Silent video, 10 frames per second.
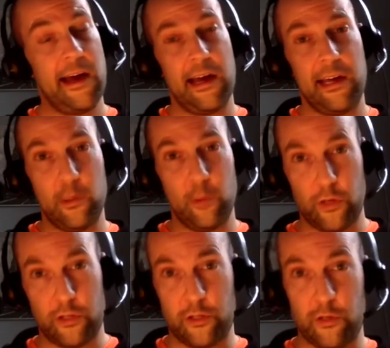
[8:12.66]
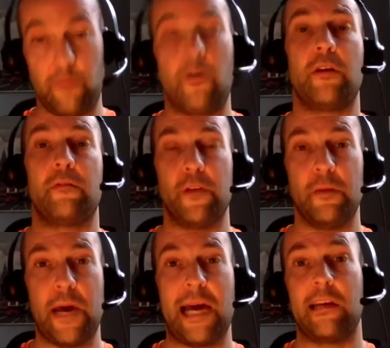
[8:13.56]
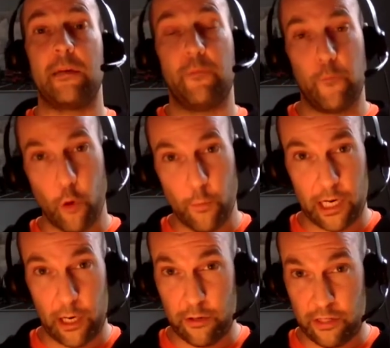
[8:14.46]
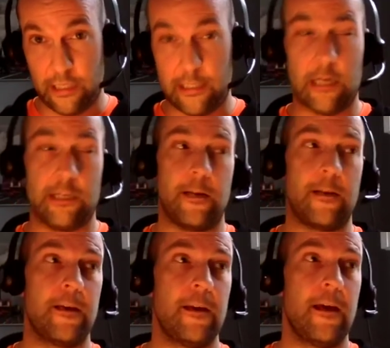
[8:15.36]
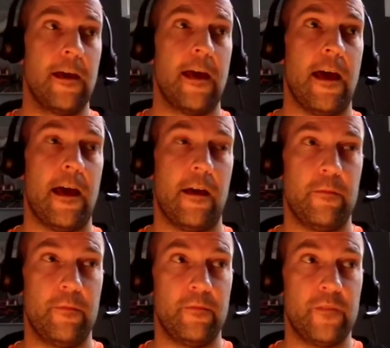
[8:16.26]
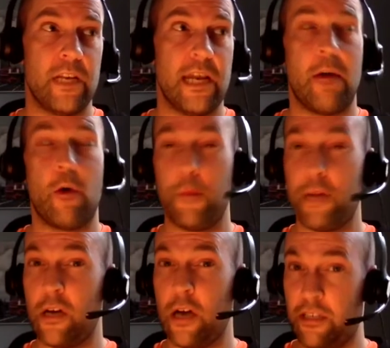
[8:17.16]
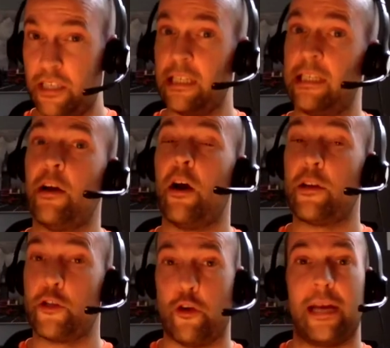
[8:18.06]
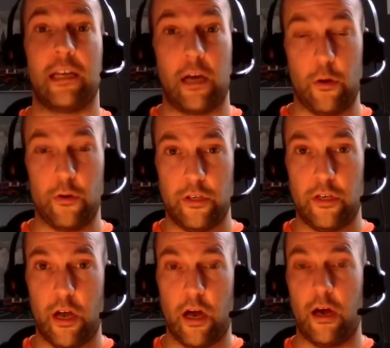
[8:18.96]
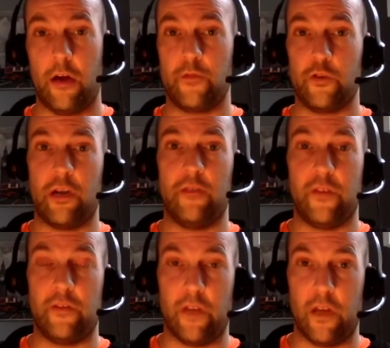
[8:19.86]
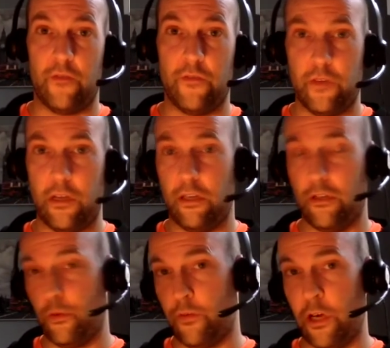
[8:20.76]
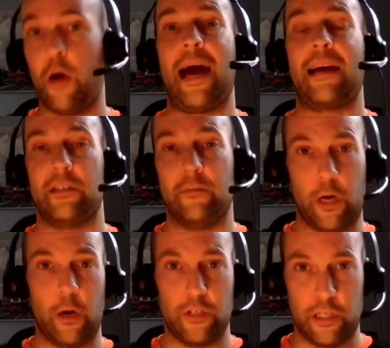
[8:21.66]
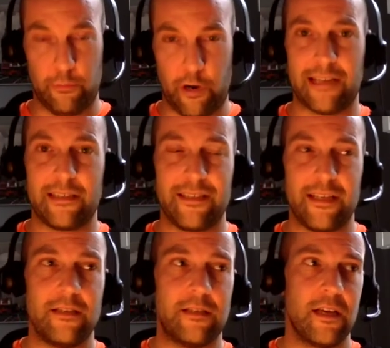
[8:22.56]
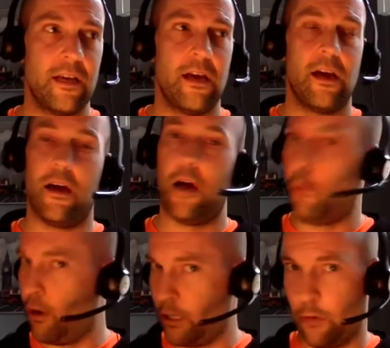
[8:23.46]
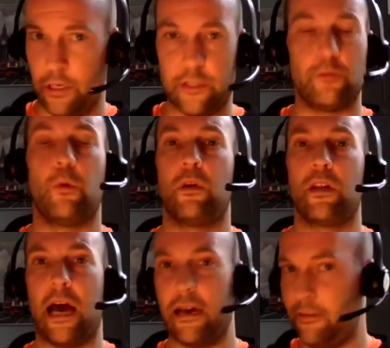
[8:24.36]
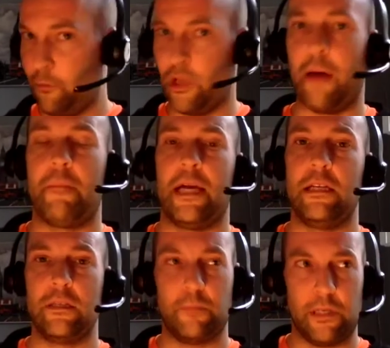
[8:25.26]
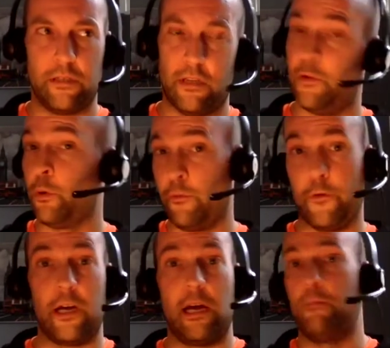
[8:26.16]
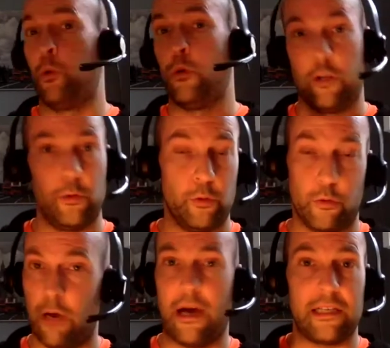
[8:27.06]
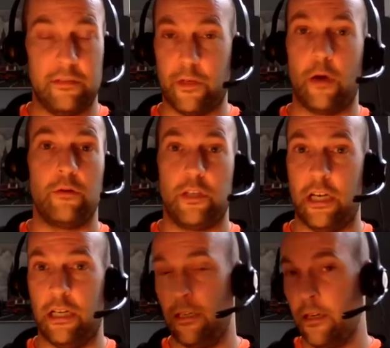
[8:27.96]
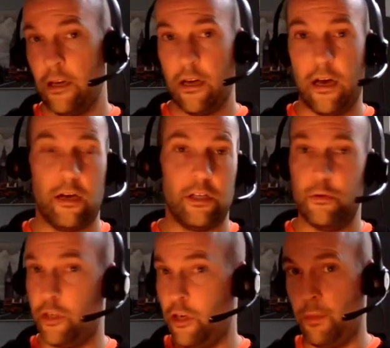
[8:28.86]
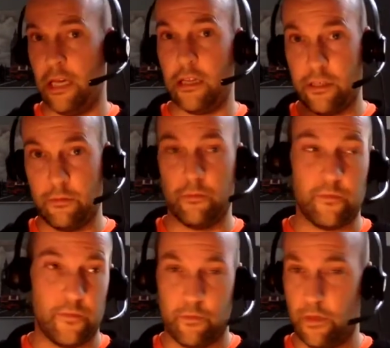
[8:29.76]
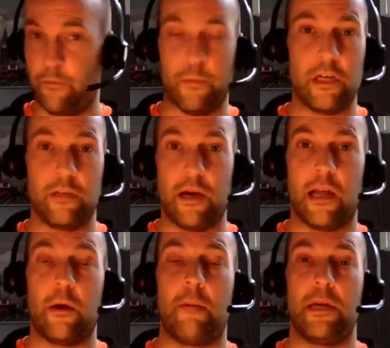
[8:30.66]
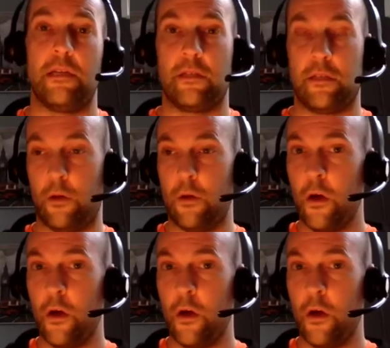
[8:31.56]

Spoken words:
in order to provide feedback and inform a coaching session. Now I'm a CTI trained coach, trained in sort of coactive coaching practices. I won't go into all of that, what that means, but if you want to find out more, Google coactive coaching, YouTube it, there's some information about what that means. So